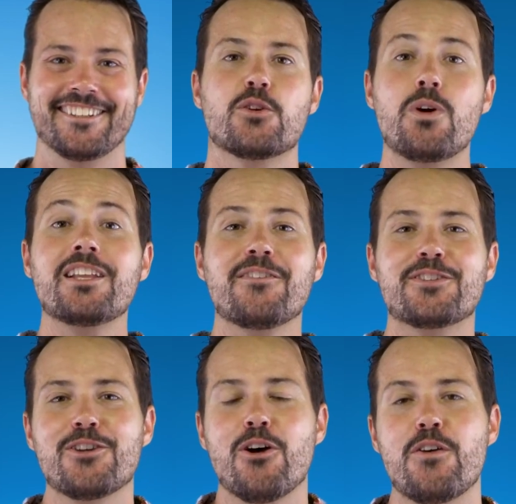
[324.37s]
So we'd love
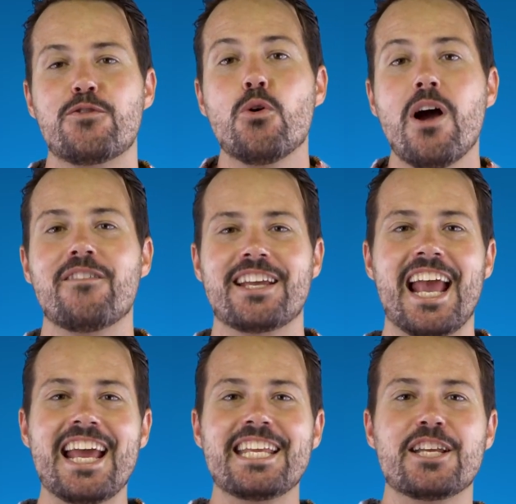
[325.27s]
to know if you're
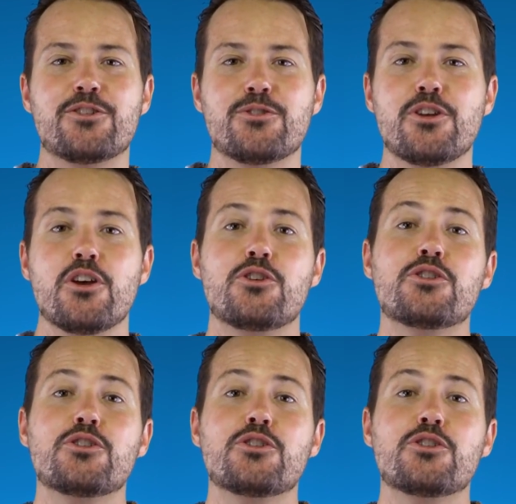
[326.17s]
having any issues